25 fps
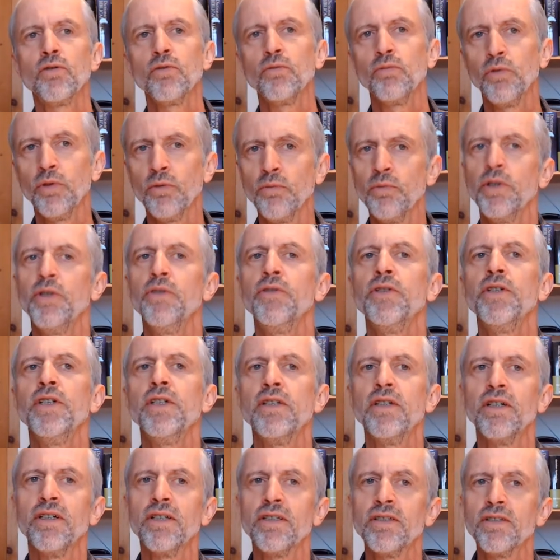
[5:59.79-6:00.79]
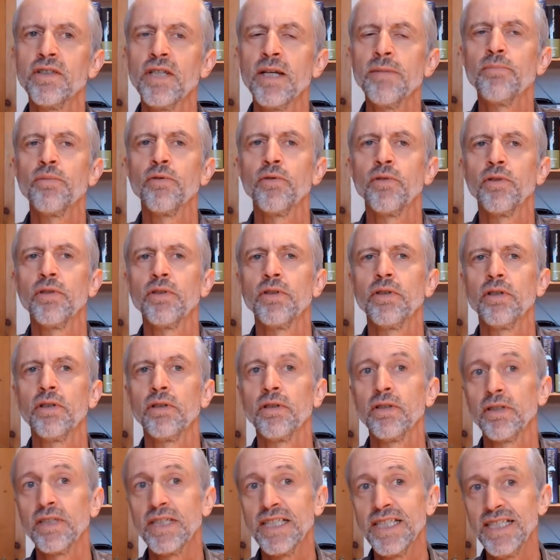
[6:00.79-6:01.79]
we will need a separate
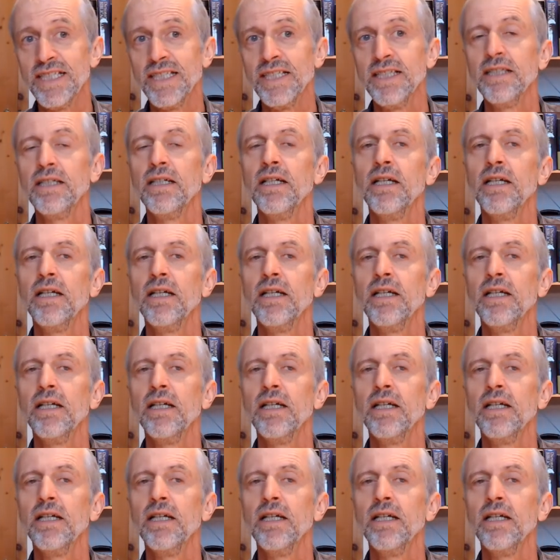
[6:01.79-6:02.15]
key